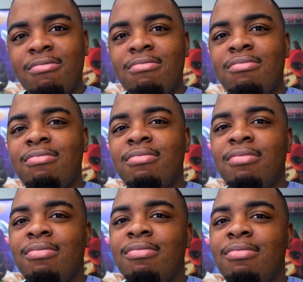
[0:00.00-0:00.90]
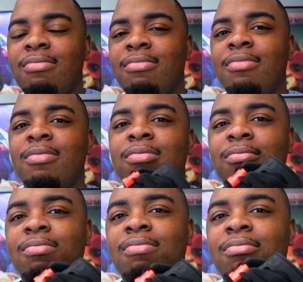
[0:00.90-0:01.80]

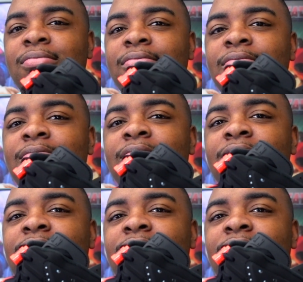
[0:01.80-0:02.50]
[no speech]